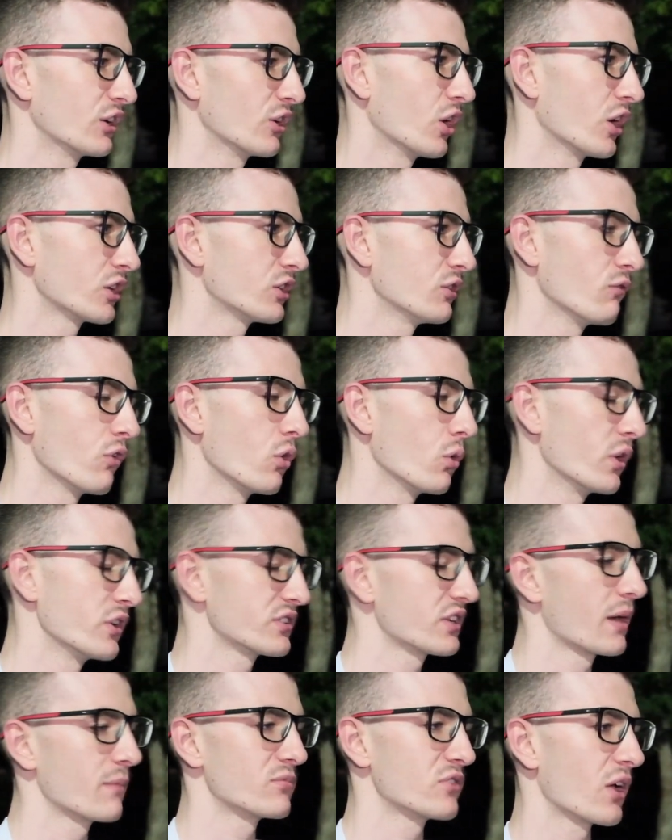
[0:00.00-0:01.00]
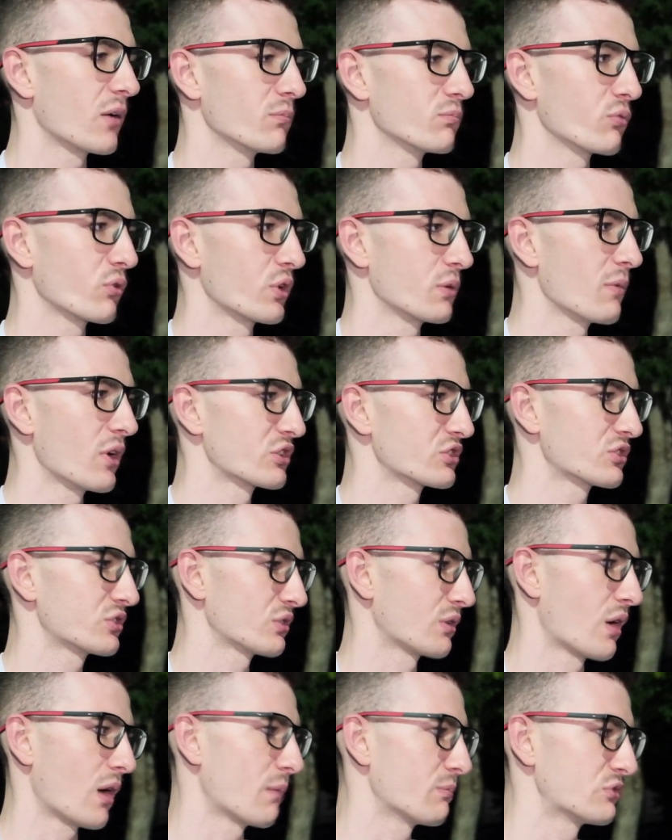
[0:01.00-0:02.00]
Like you've always kept up pretty much
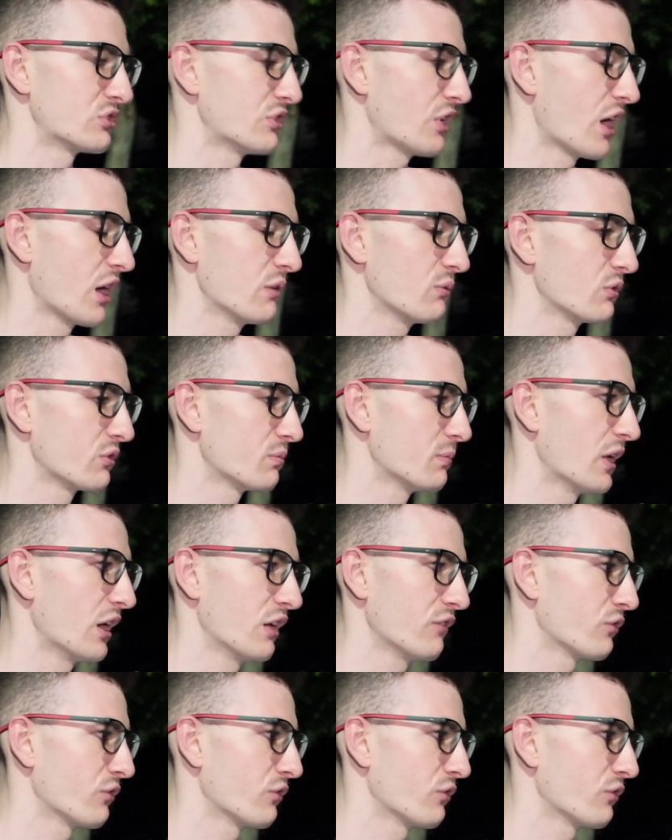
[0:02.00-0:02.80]
up to date with me.